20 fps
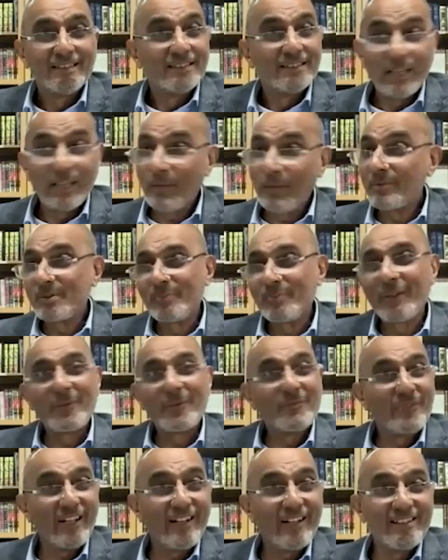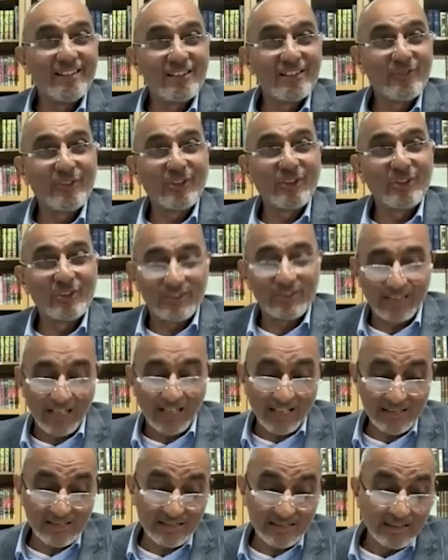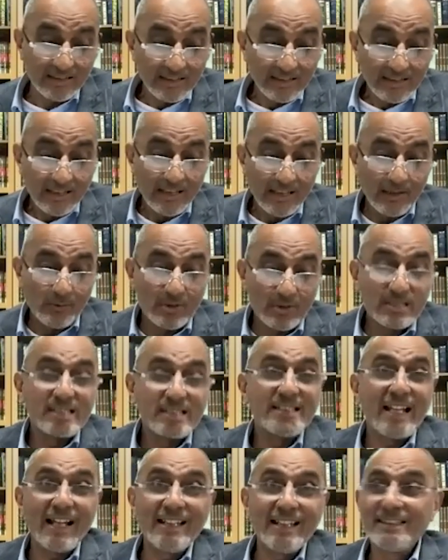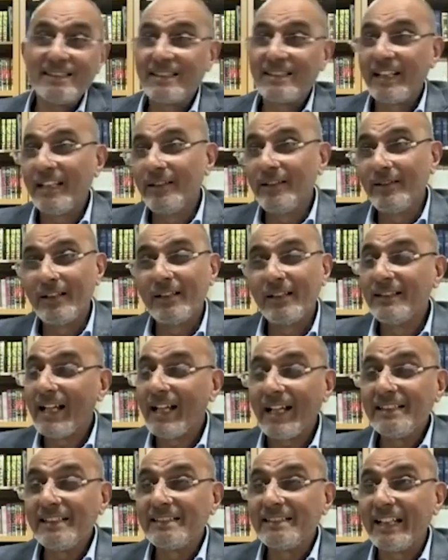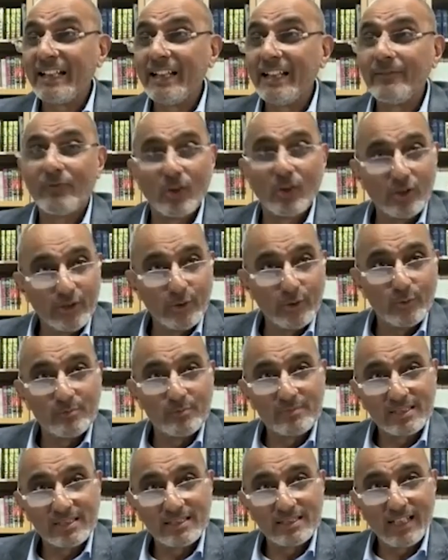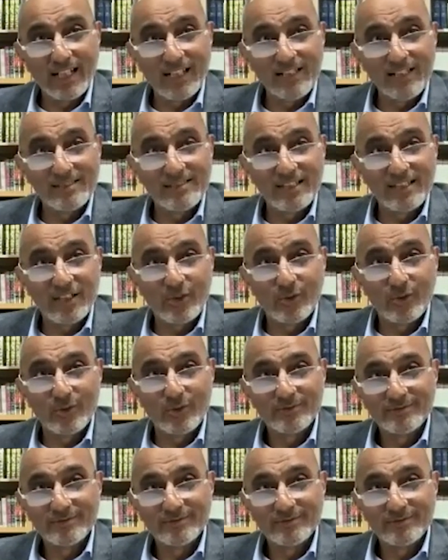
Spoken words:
That must be a very difficult task. It was 90 volumes, 90.